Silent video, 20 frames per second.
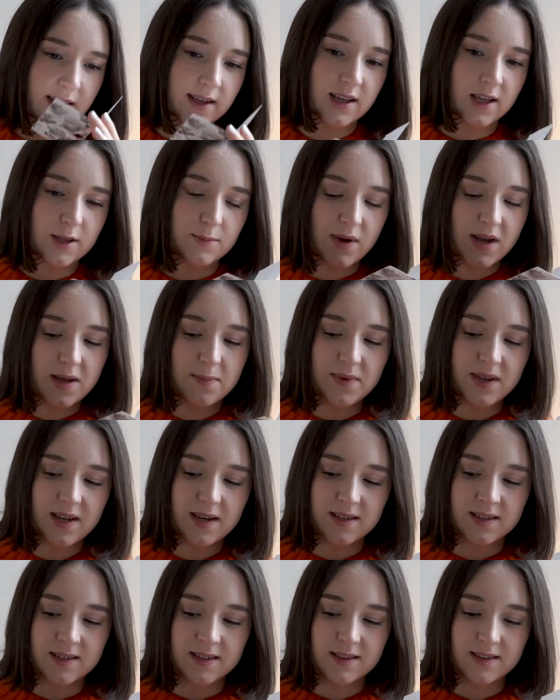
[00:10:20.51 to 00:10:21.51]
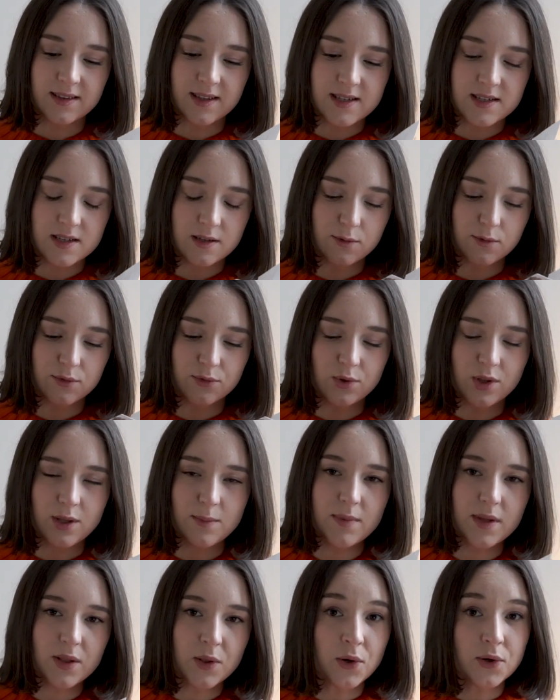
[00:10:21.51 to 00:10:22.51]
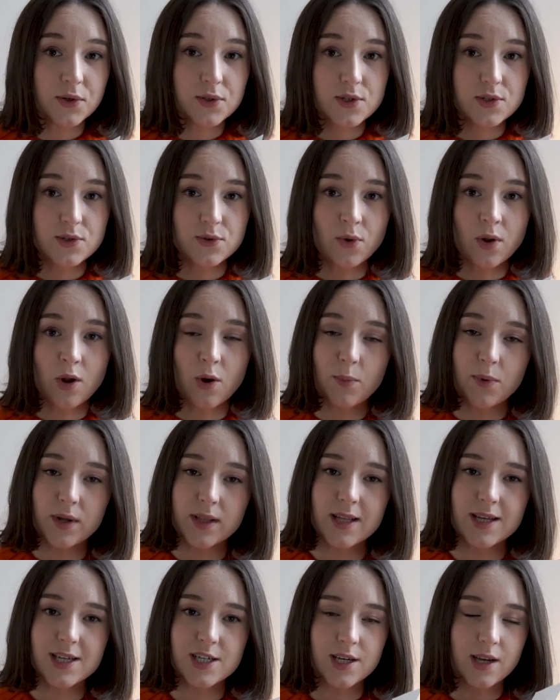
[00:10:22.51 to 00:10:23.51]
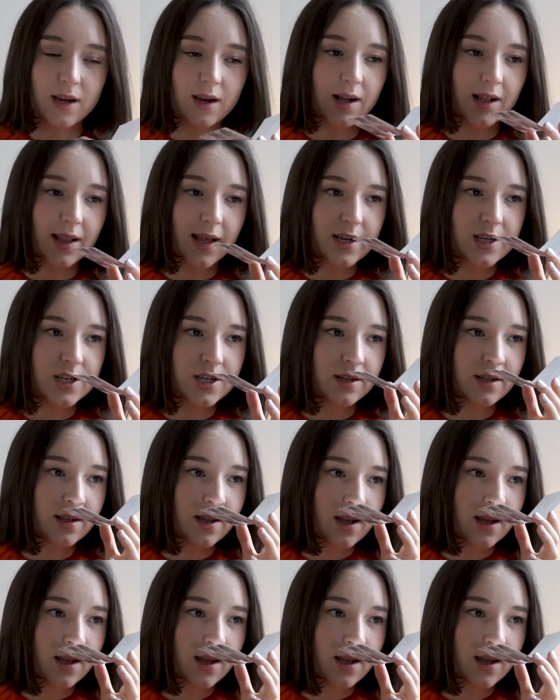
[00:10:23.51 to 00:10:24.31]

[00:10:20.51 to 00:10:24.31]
In my opinion, it doesn't fully belong to Le Potager collection,